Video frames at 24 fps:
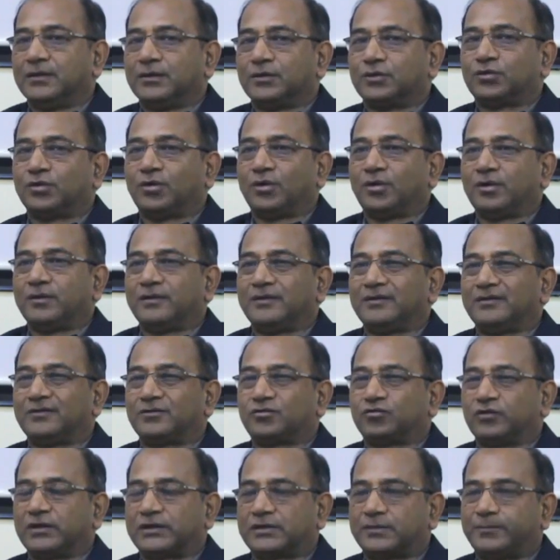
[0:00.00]
So
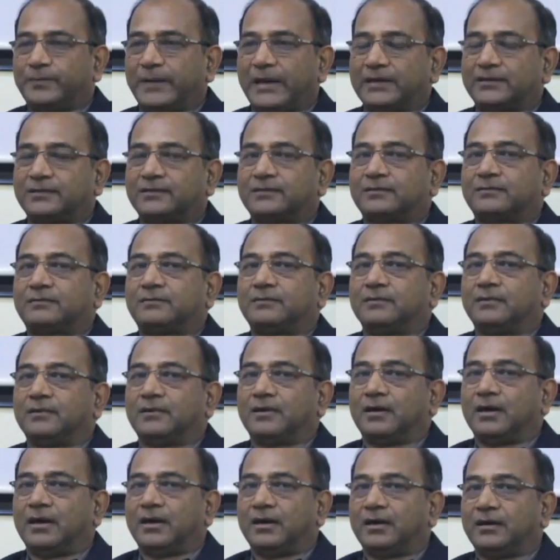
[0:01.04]
to expect
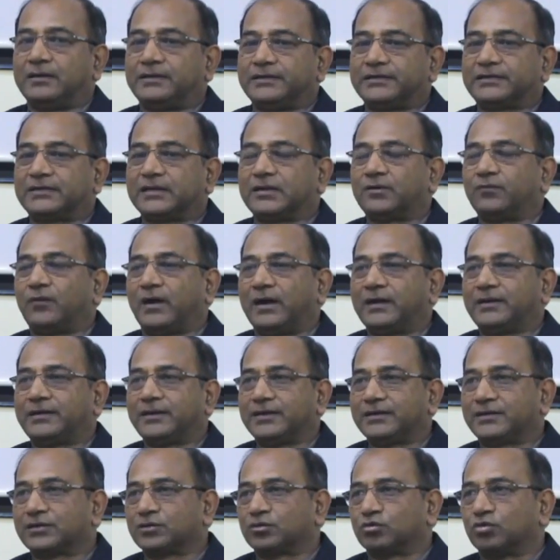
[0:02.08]
a
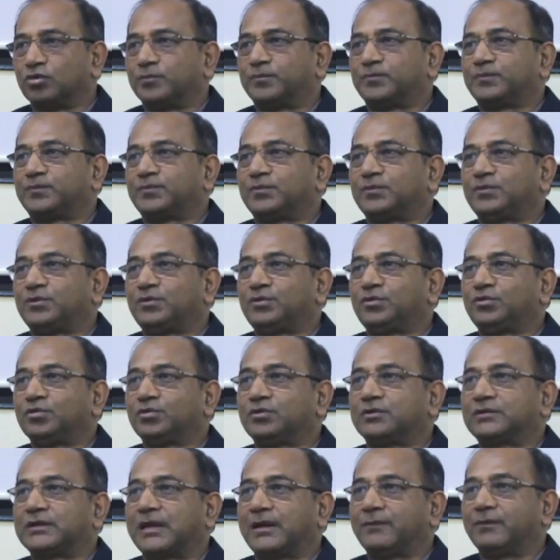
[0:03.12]
disadvantaged group
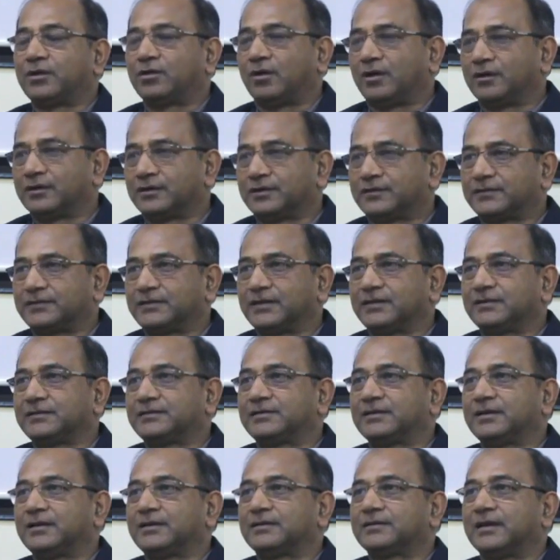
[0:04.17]
to travel long
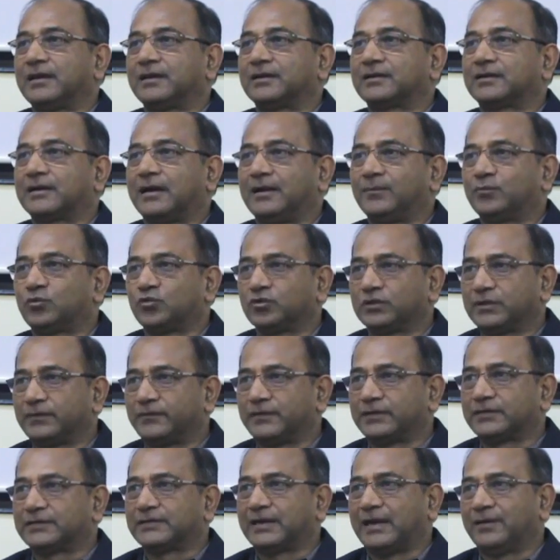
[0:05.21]
distances and come to give
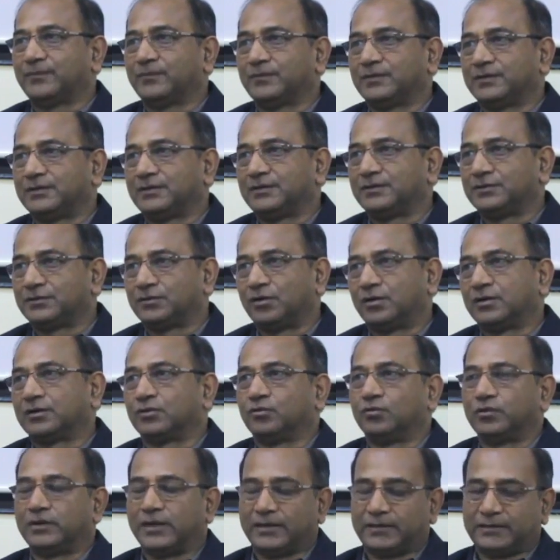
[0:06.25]
exam is not a
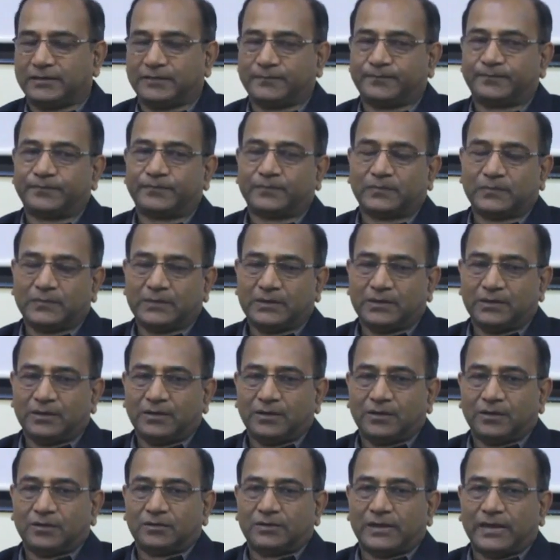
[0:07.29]
good idea.
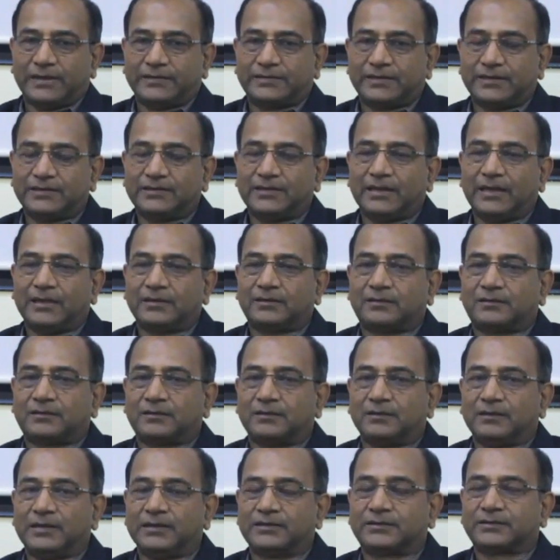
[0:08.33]
So I said that
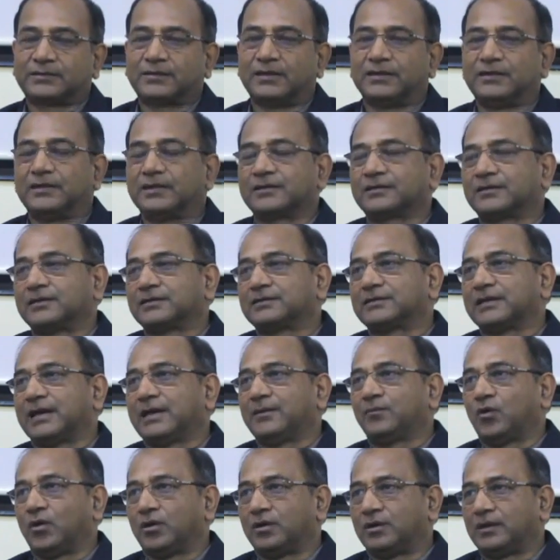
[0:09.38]
let's conduct
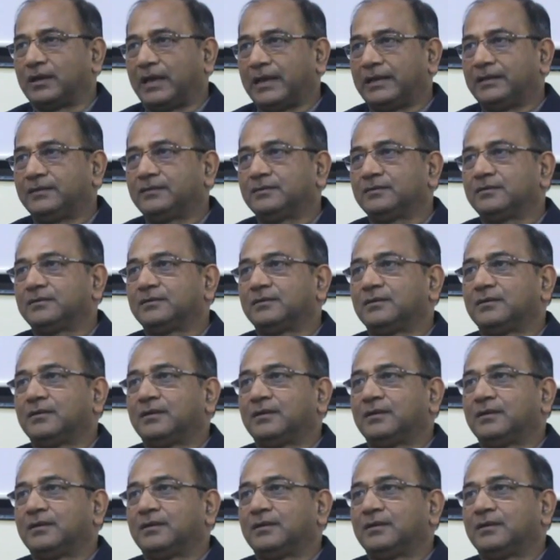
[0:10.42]
exam online